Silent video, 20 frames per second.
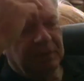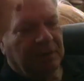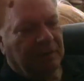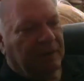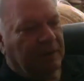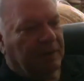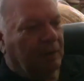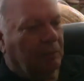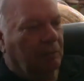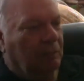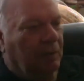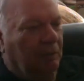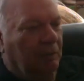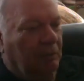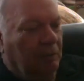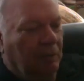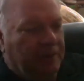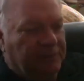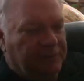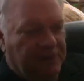you know, they go, well,
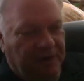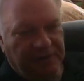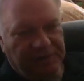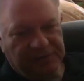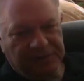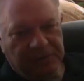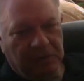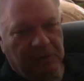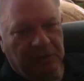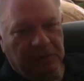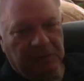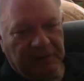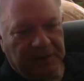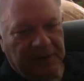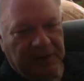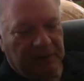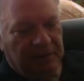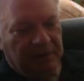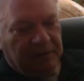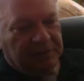was he a historical
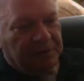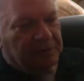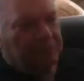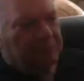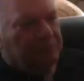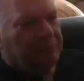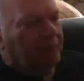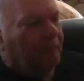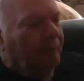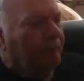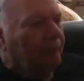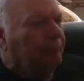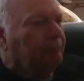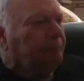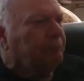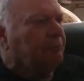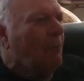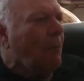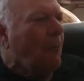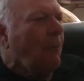character?
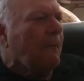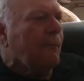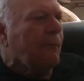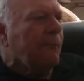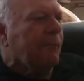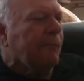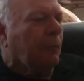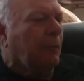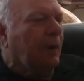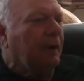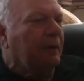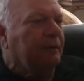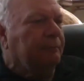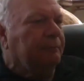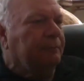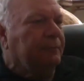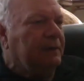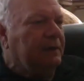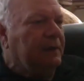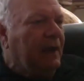
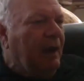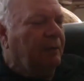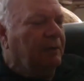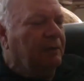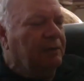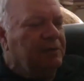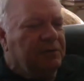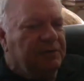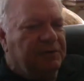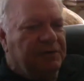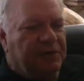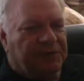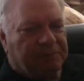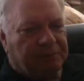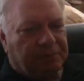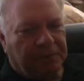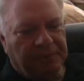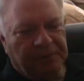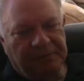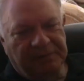Well, how could you
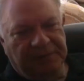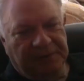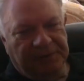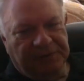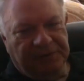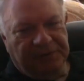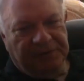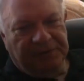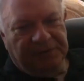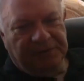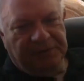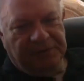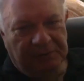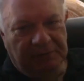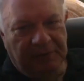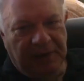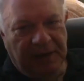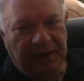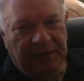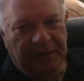disprove this,
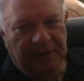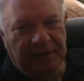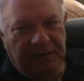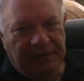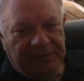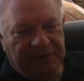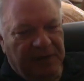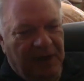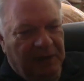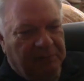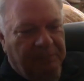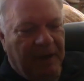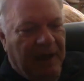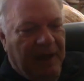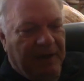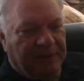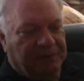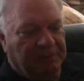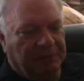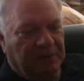right? It's not
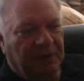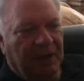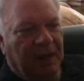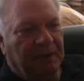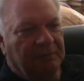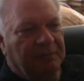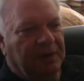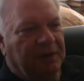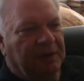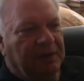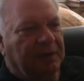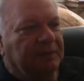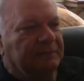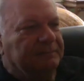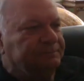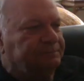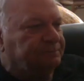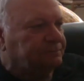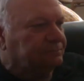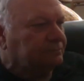possible. I mean,
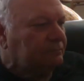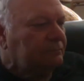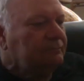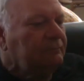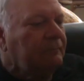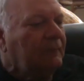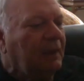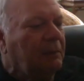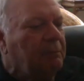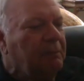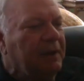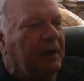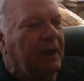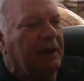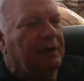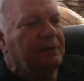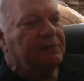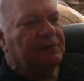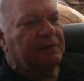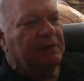
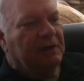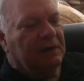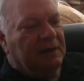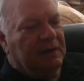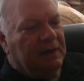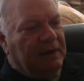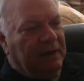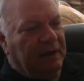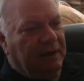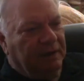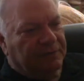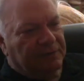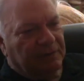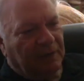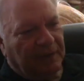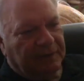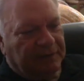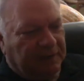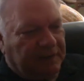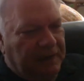because it's
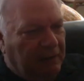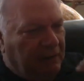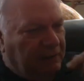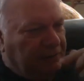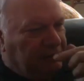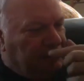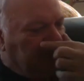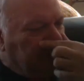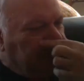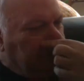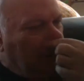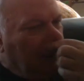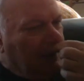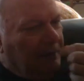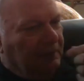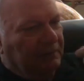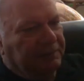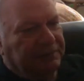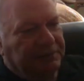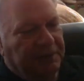like the character
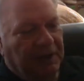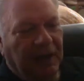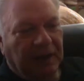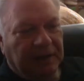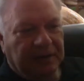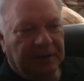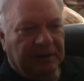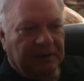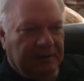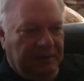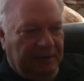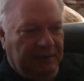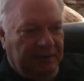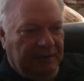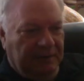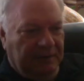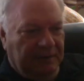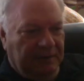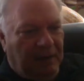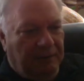Donald Duck.
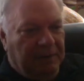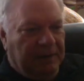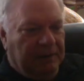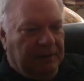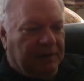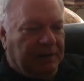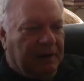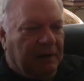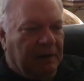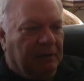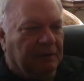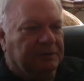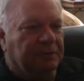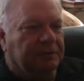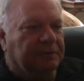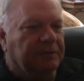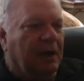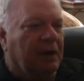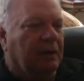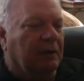I mean, the
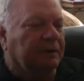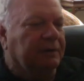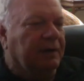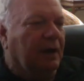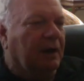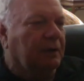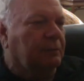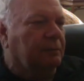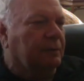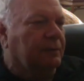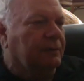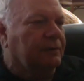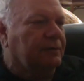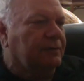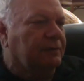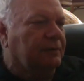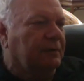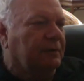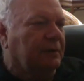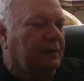character Donald Duck
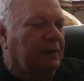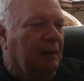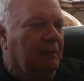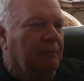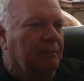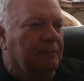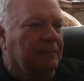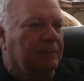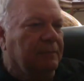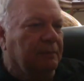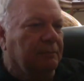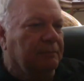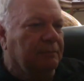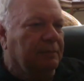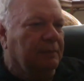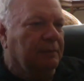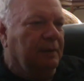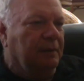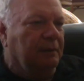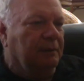was come the
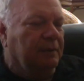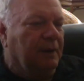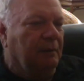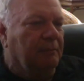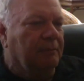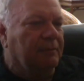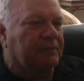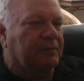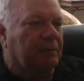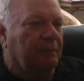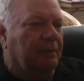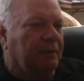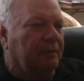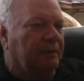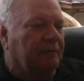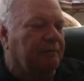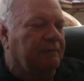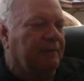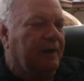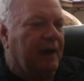comes from a,
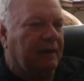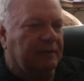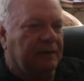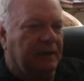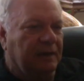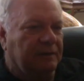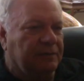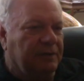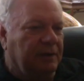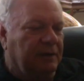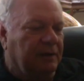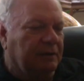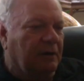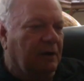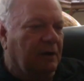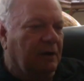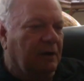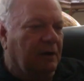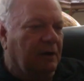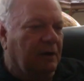the fact that the
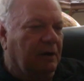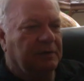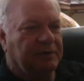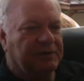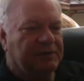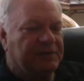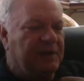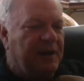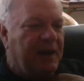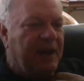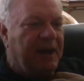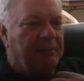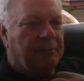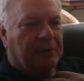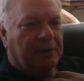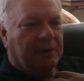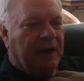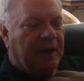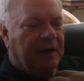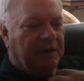cartoonist
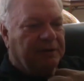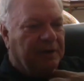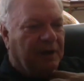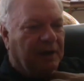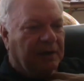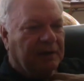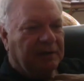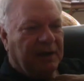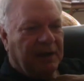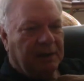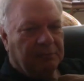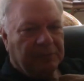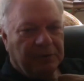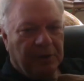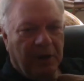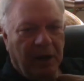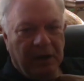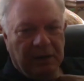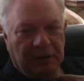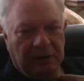neighbor had a duck named
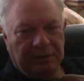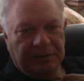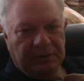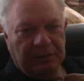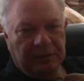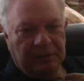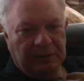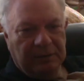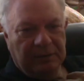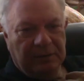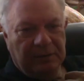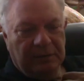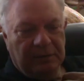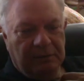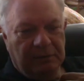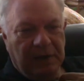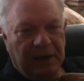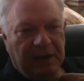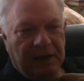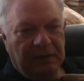Donald,
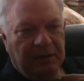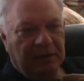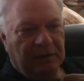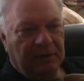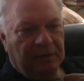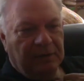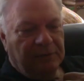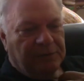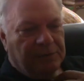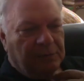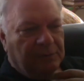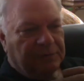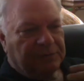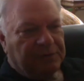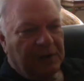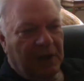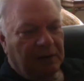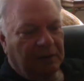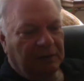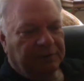right? So
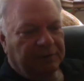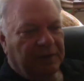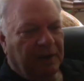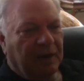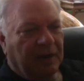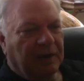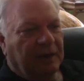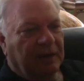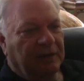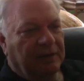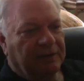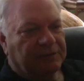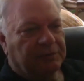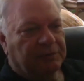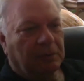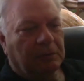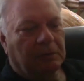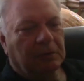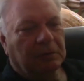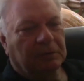is Donald Duck a
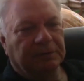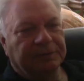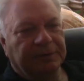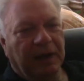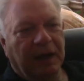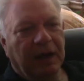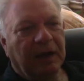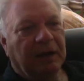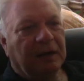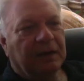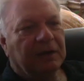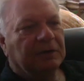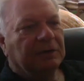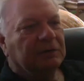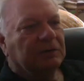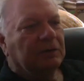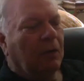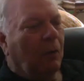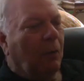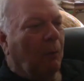historical duck?
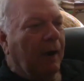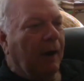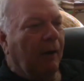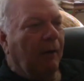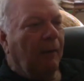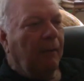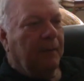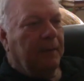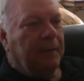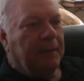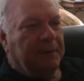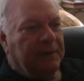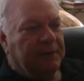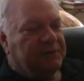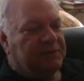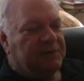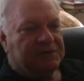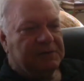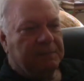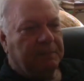Well,
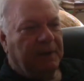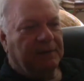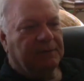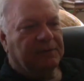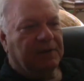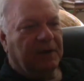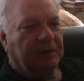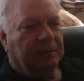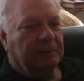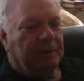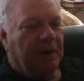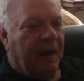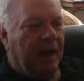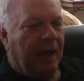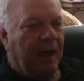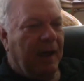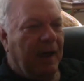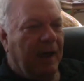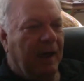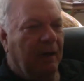it just depends on
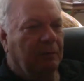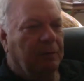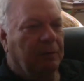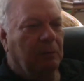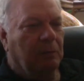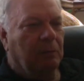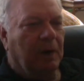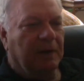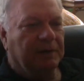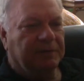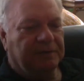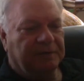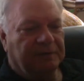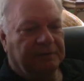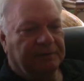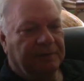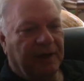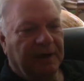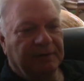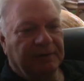how you want to
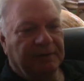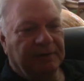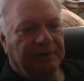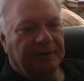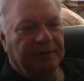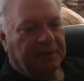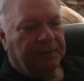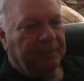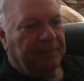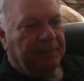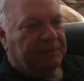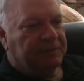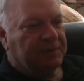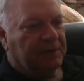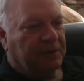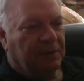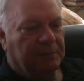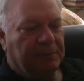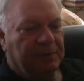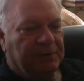define the term. The
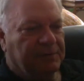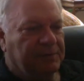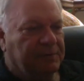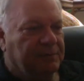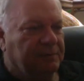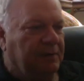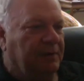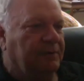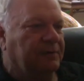term is,